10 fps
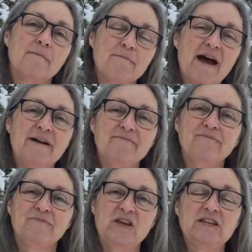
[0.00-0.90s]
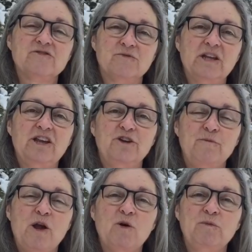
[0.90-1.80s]
but it's really good to
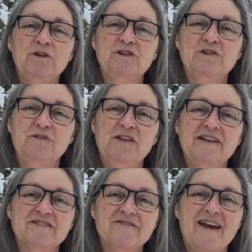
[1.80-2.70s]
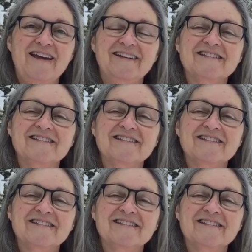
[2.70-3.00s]
be open to new things, right?